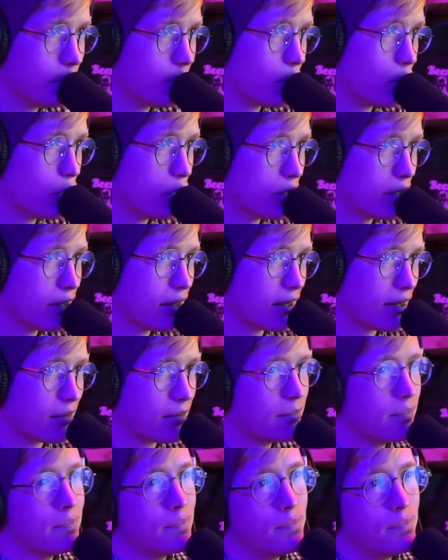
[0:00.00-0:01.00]
Where you can like
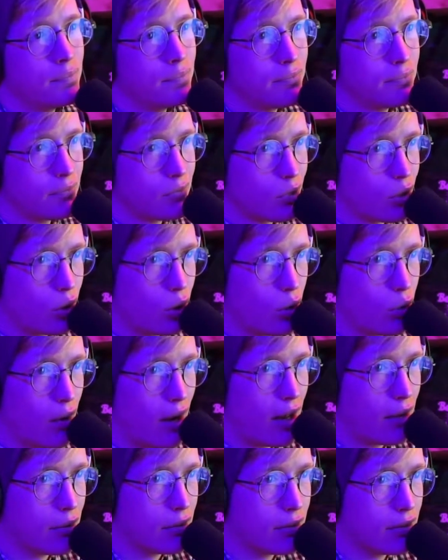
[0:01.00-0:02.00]
go
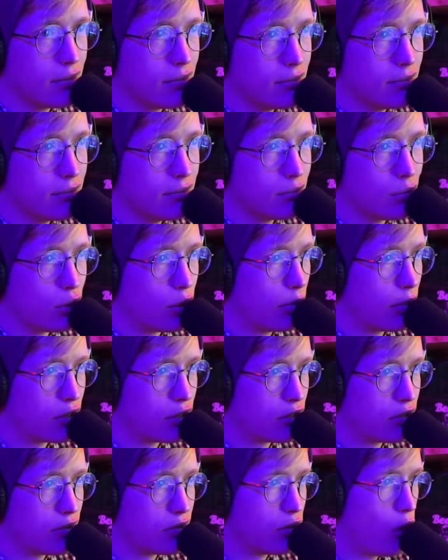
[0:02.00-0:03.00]
around and pretty
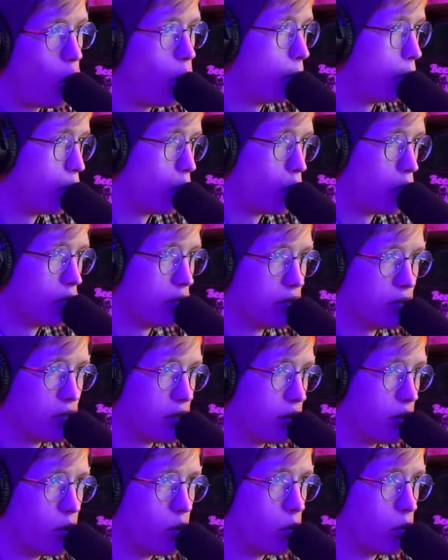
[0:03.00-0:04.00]
much open world,
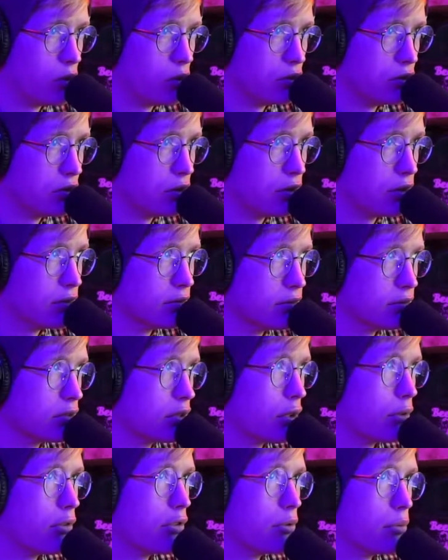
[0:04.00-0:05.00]
so the whole world you can
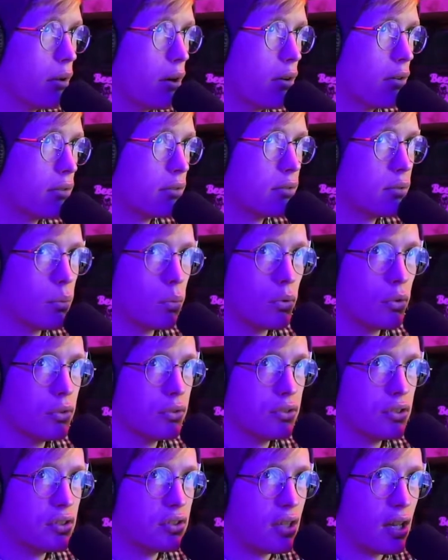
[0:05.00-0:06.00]
go throughout. The
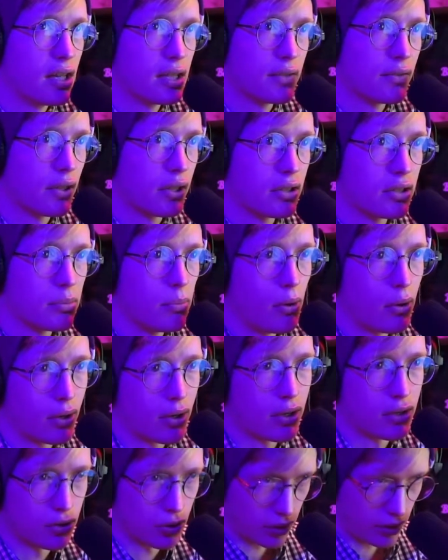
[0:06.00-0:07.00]
world's the size of like a small
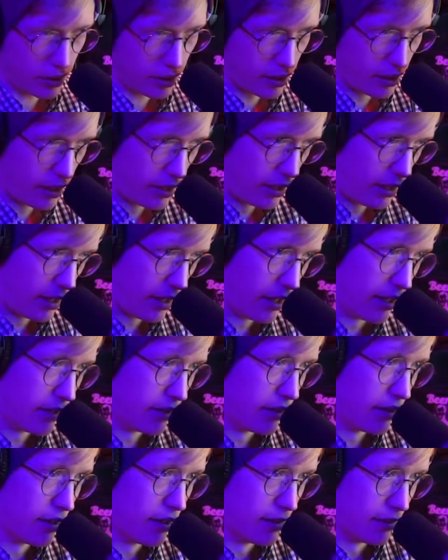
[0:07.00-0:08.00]
country,
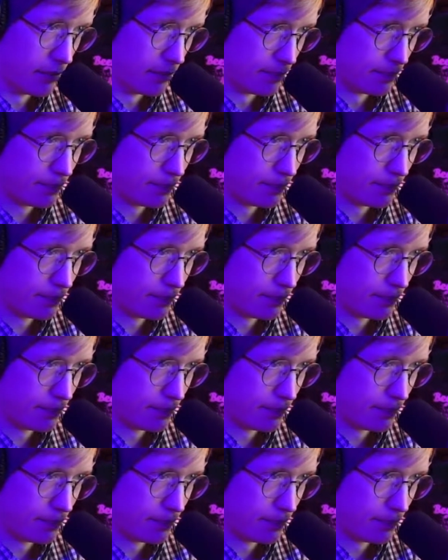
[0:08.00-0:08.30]
and